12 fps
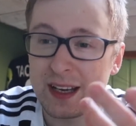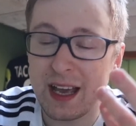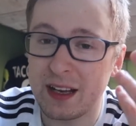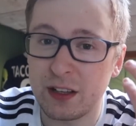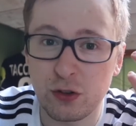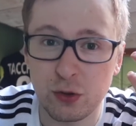
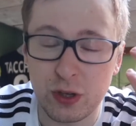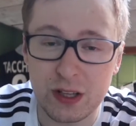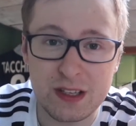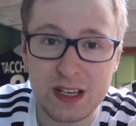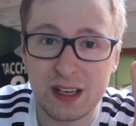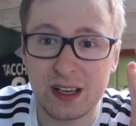Get it to
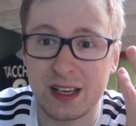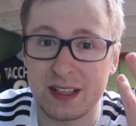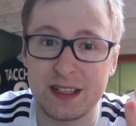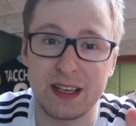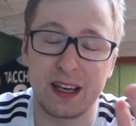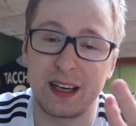Khedira,
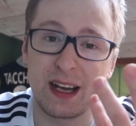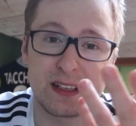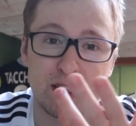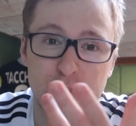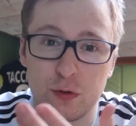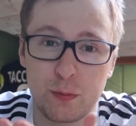Khedira
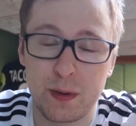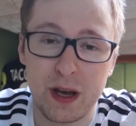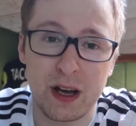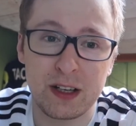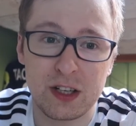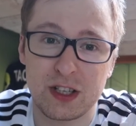gets it to
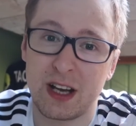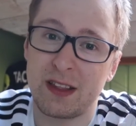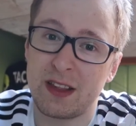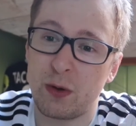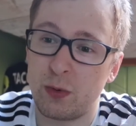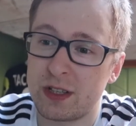Pjanic,
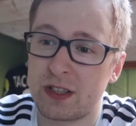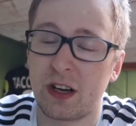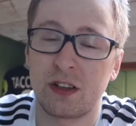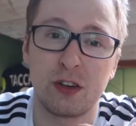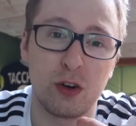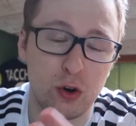and then we
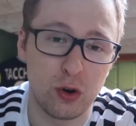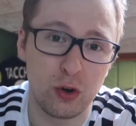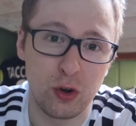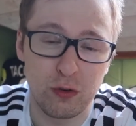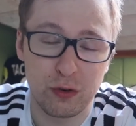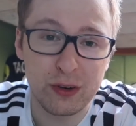start
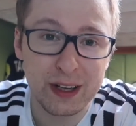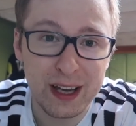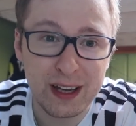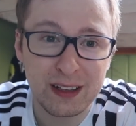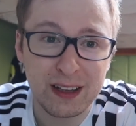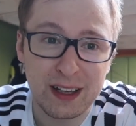all over
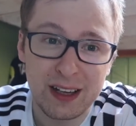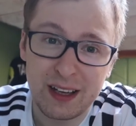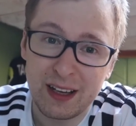again.